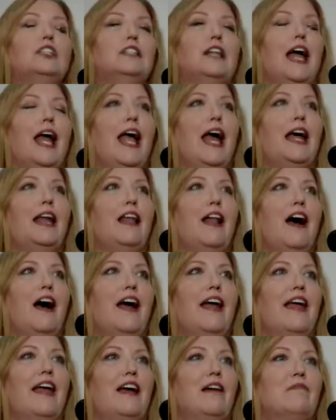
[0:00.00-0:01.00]
and
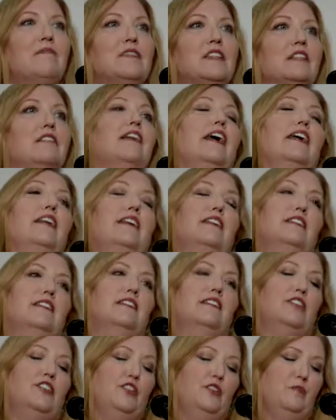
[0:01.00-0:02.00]
I am delighted
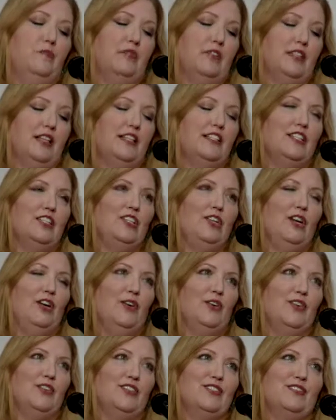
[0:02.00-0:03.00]
to present to
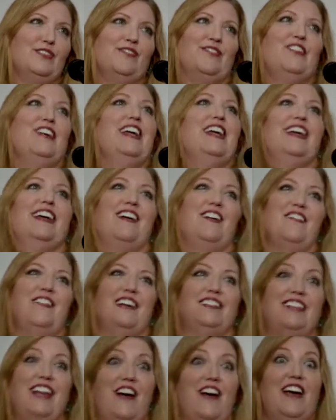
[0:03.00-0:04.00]
you Christopher Ng of
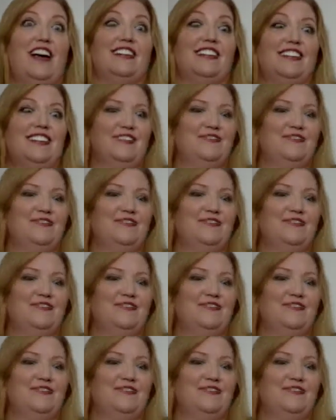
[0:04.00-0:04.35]
Alterus.